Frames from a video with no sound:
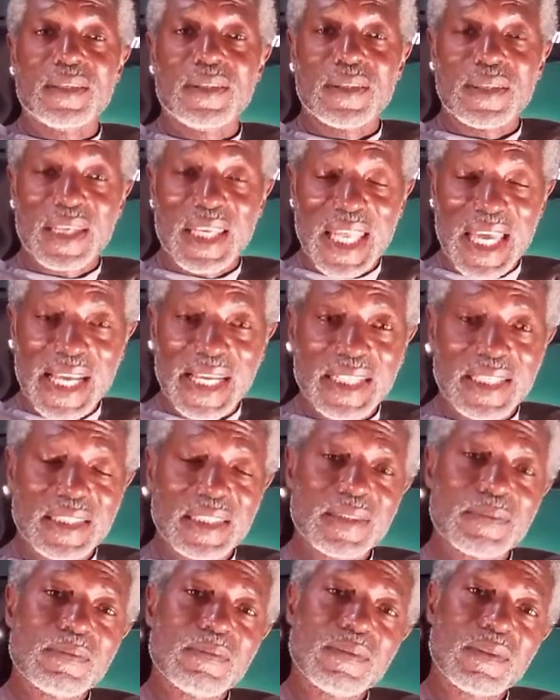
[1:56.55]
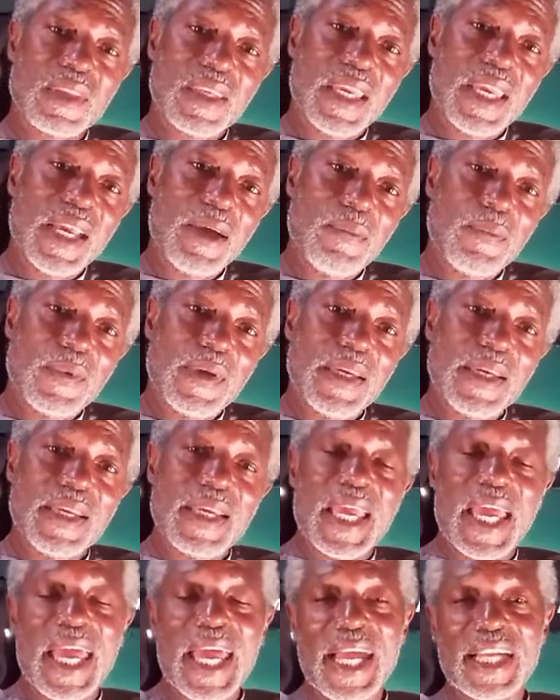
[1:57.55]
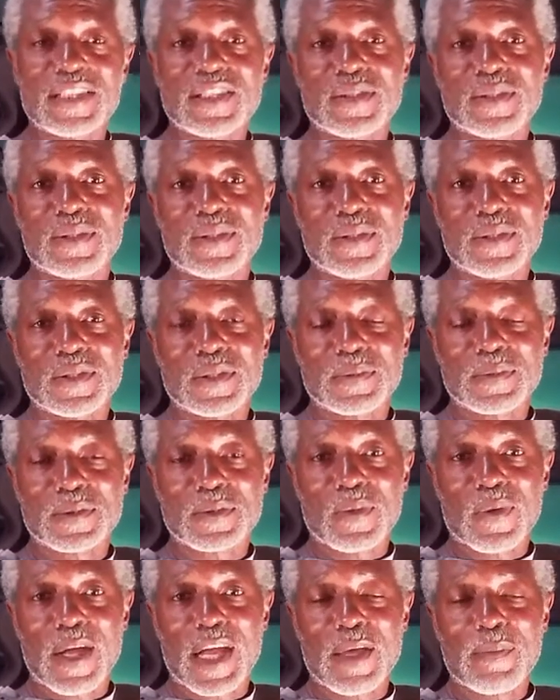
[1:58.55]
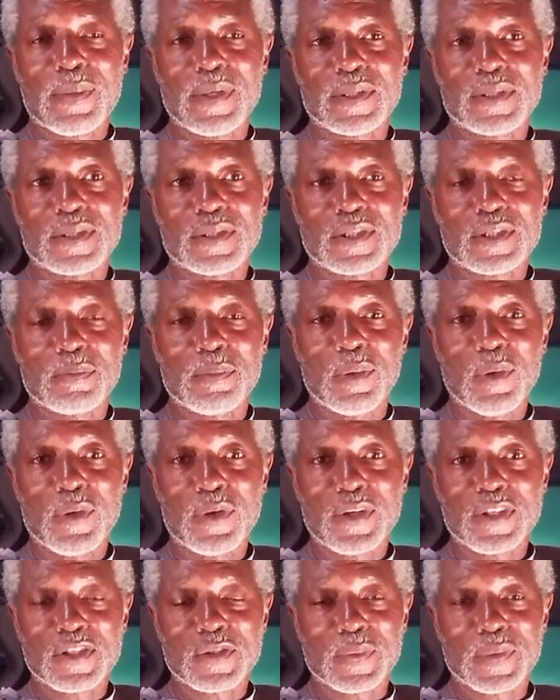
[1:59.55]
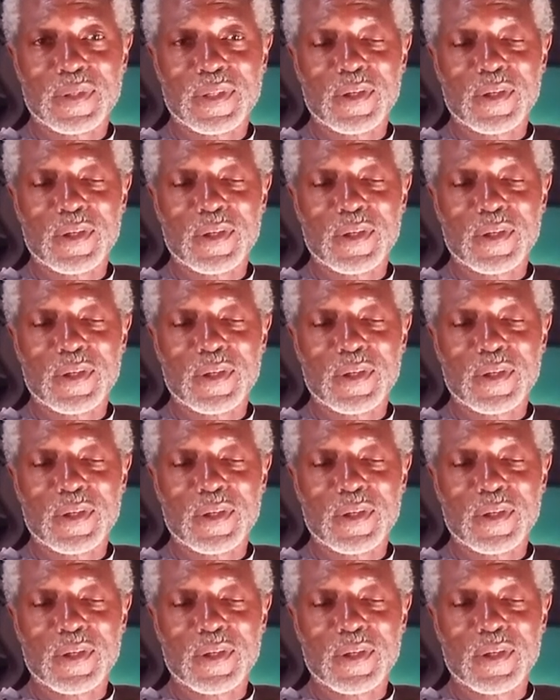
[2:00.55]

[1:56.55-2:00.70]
your likes, and we ask you to subscribe and support us.